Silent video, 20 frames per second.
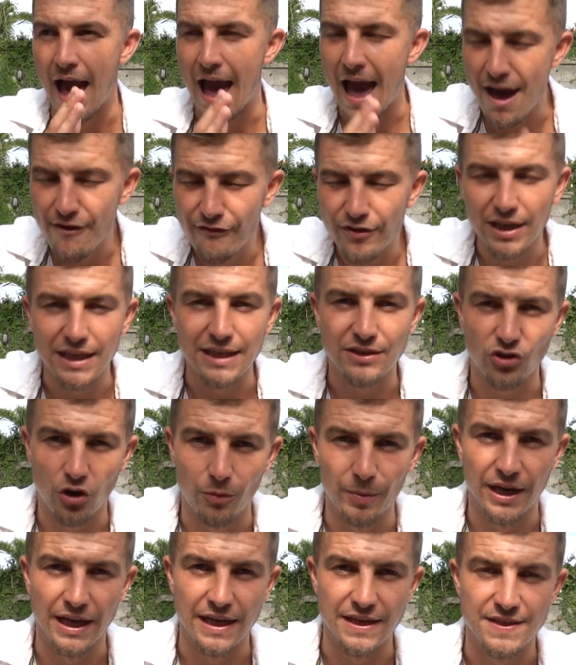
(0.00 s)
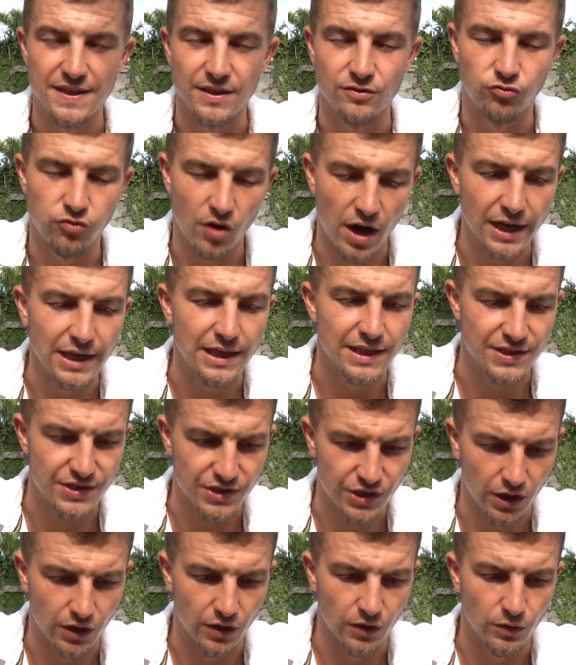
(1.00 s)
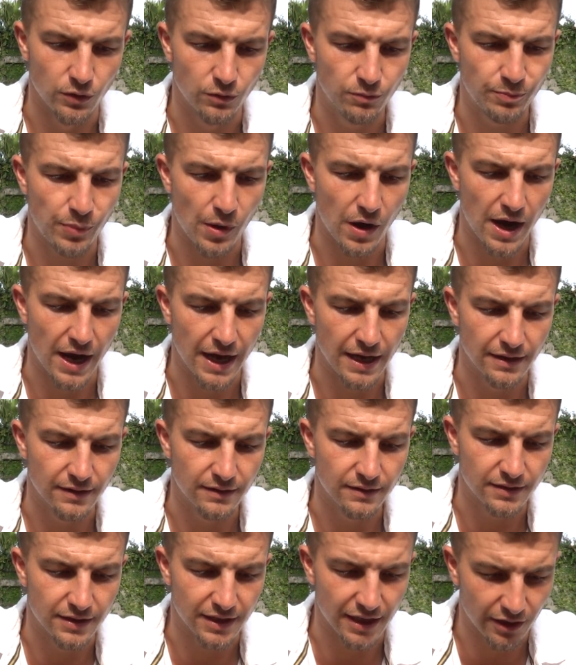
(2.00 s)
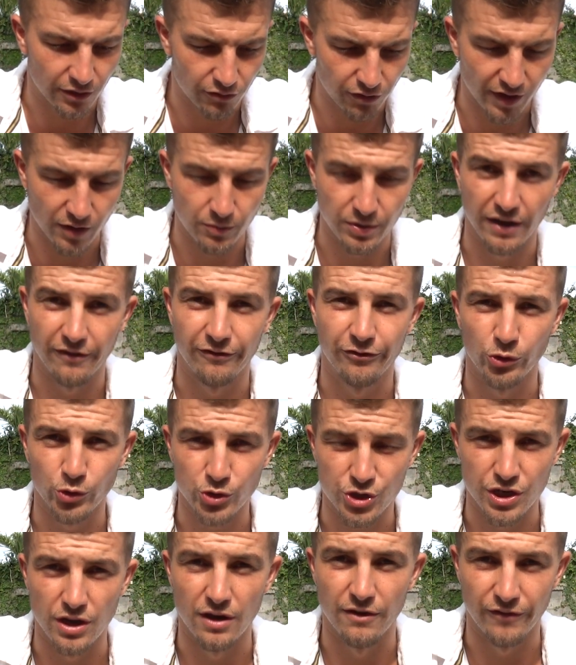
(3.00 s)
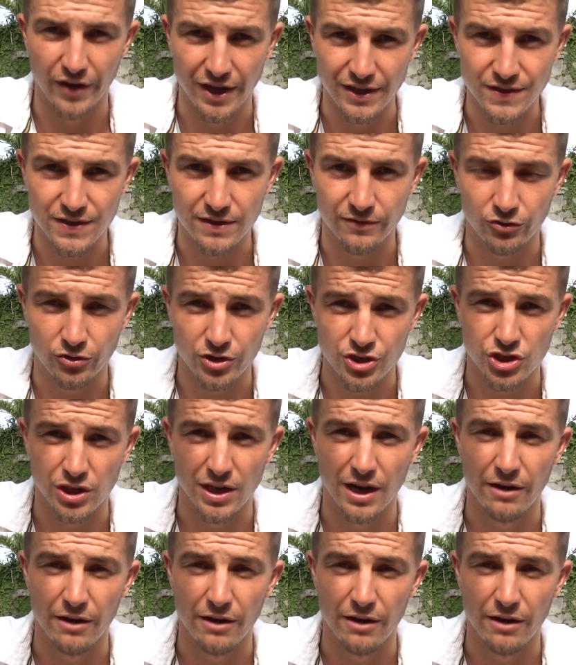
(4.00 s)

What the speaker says: heavily dominated, rightly so, by the incredibly unfortunate events of Christian